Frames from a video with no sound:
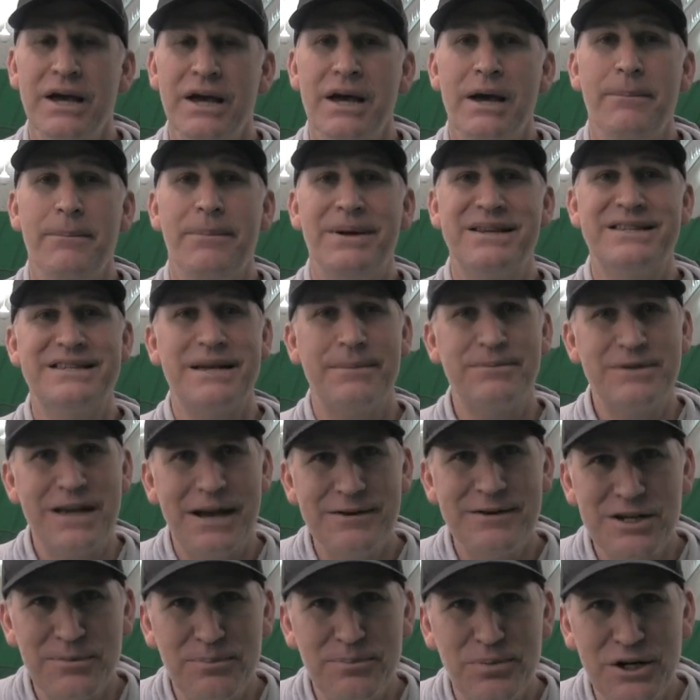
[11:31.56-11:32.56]
but
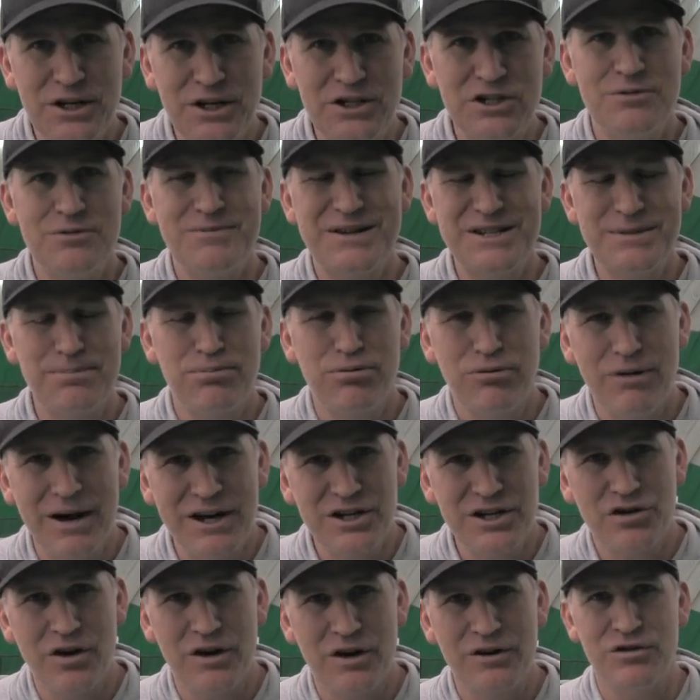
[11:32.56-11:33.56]
sometimes you're putting too much
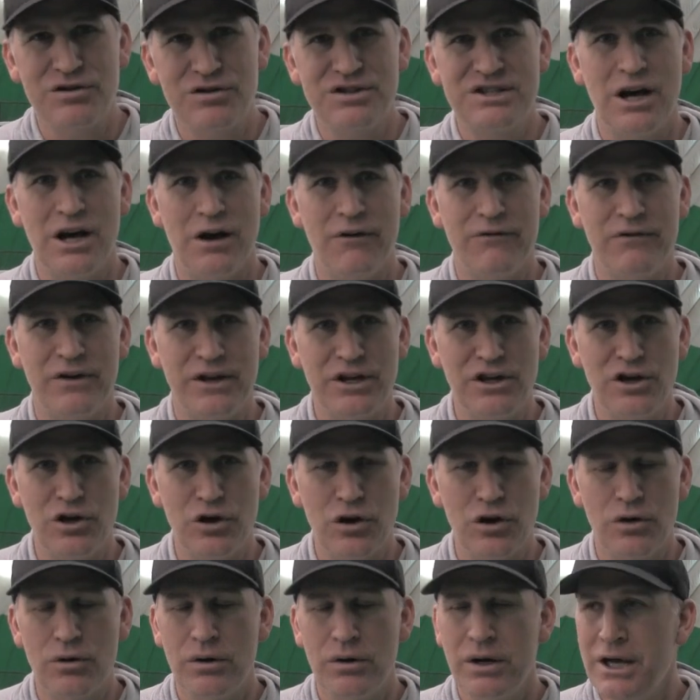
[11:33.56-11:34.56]
pressure on yourself, and
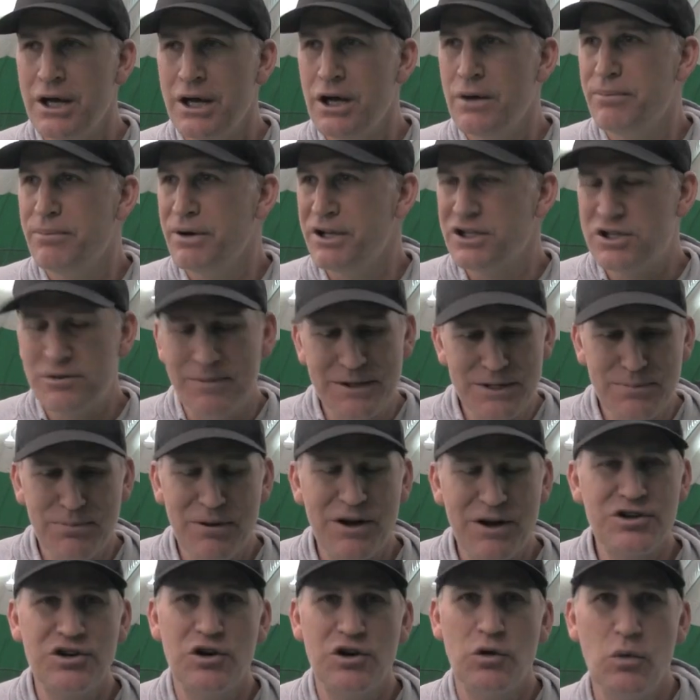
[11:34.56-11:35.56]
you're putting too much
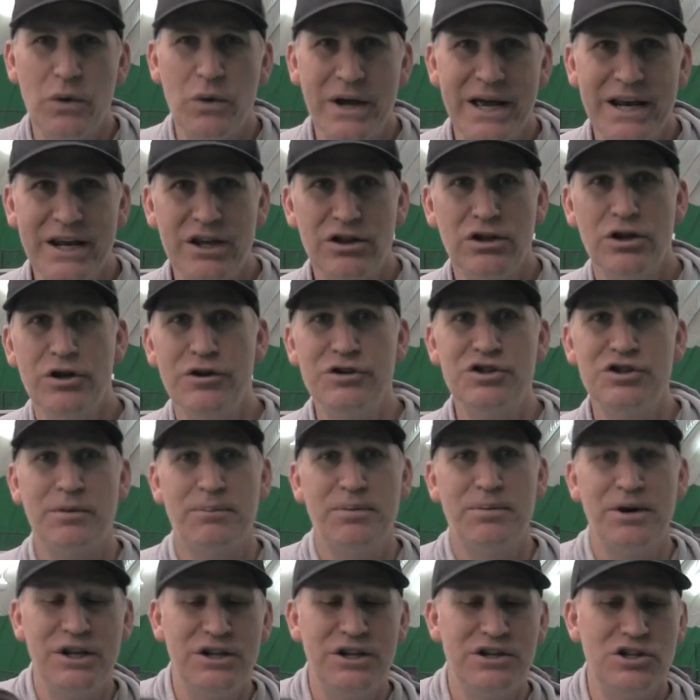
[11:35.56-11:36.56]
pressure to win and lose. You're
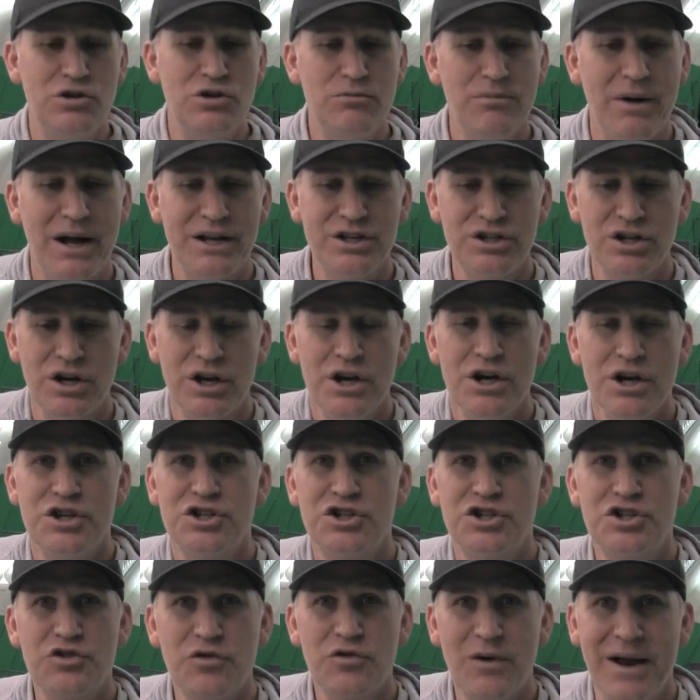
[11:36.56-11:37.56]
putting too much
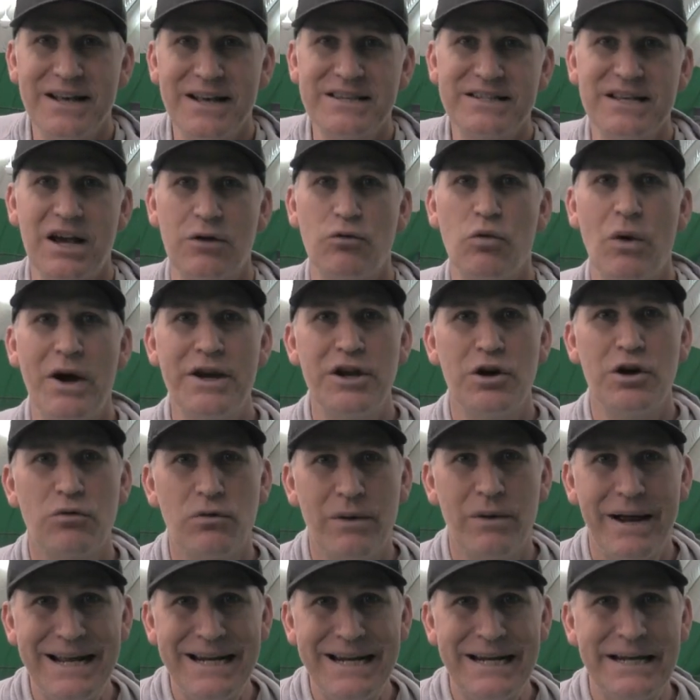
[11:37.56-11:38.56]
stress on what your
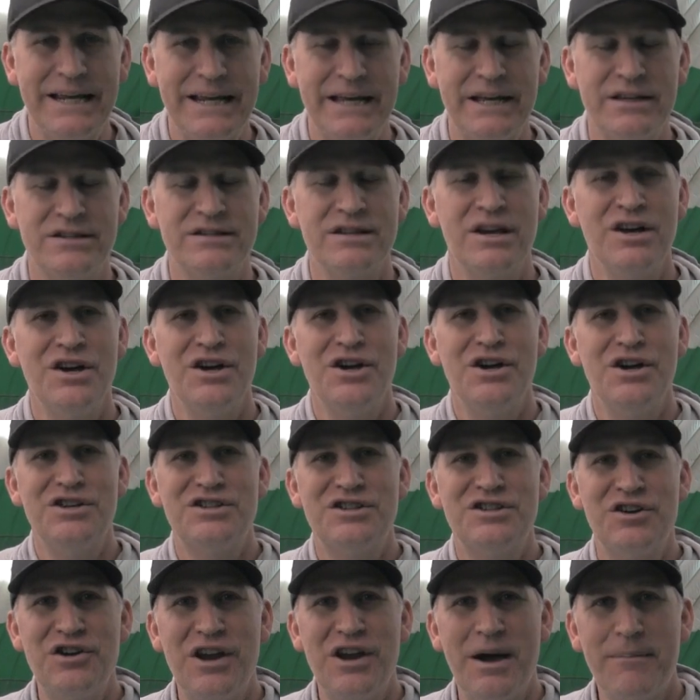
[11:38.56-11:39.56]
rating is.
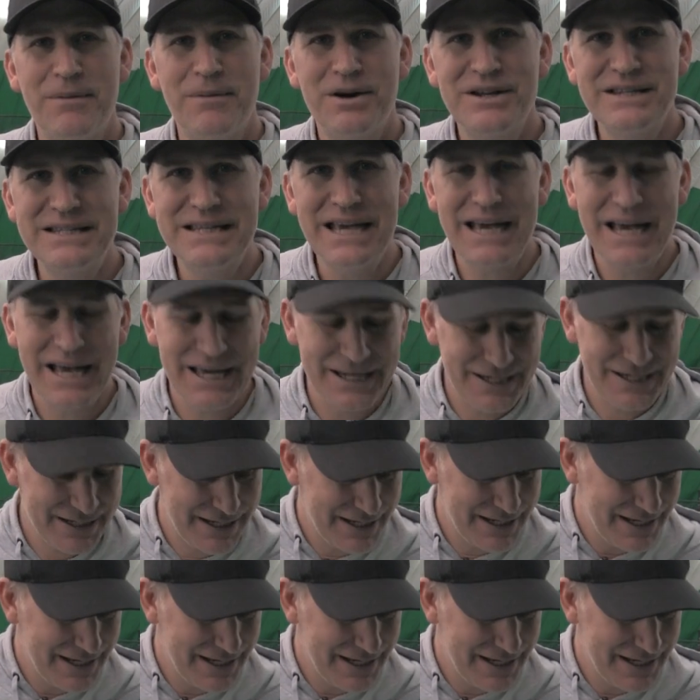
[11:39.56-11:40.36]
So number 10